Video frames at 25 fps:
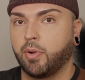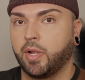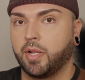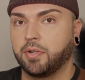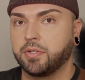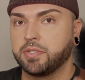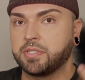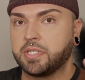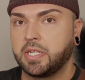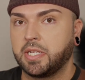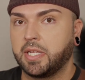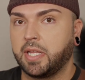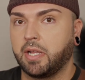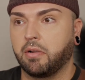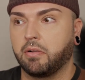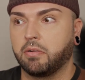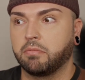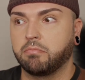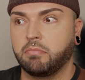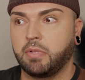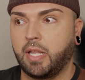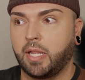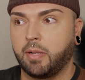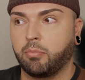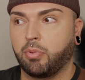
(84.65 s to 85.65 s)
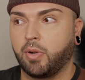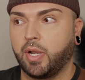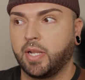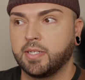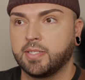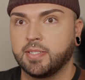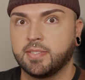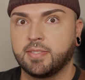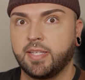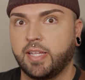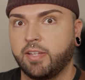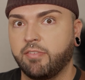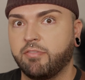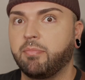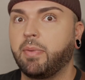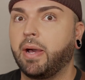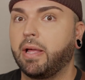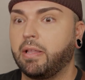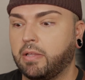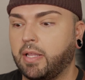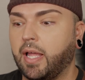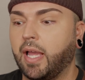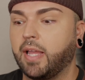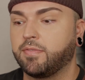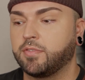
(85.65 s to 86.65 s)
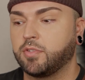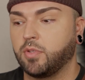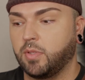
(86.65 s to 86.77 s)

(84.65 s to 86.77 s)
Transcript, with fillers: brand or skincare like brand to save my life.